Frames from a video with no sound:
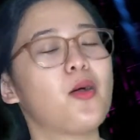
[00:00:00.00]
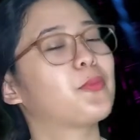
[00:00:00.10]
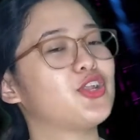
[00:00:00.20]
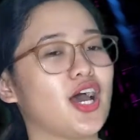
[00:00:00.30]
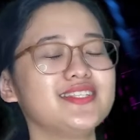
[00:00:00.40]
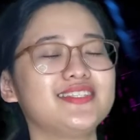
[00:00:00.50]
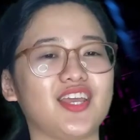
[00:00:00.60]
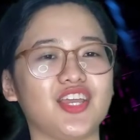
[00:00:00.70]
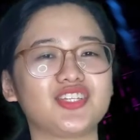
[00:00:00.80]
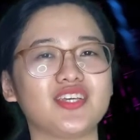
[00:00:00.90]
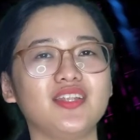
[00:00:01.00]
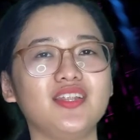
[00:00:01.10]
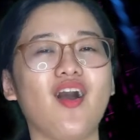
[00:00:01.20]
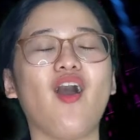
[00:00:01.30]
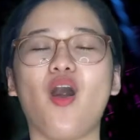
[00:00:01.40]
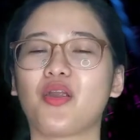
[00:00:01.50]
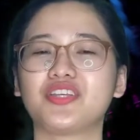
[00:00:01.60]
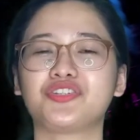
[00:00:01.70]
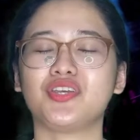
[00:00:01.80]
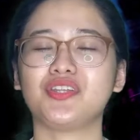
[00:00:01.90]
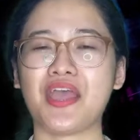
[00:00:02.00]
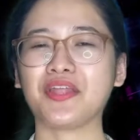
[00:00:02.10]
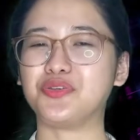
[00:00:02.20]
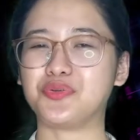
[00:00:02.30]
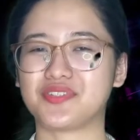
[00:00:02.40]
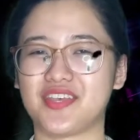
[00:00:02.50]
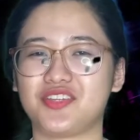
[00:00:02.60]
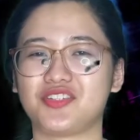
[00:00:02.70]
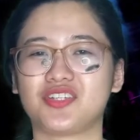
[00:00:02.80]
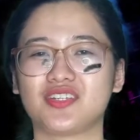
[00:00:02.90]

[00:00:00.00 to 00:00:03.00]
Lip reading: pronunciation, origin, and usage.